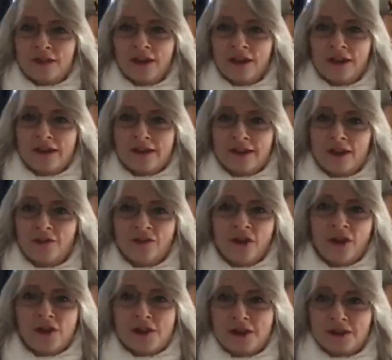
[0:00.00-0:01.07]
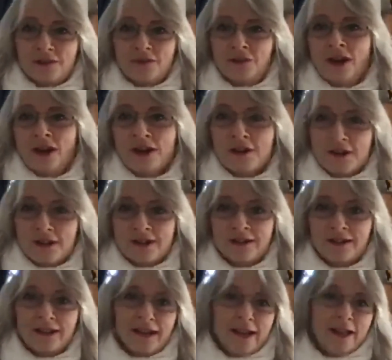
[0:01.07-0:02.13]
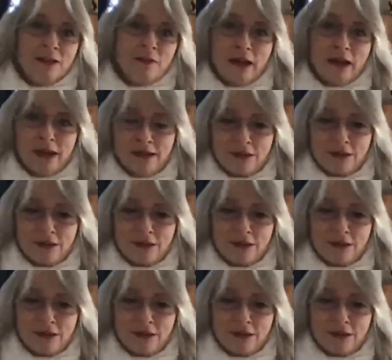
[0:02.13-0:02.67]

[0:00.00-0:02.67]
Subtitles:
is diverse for us anyway at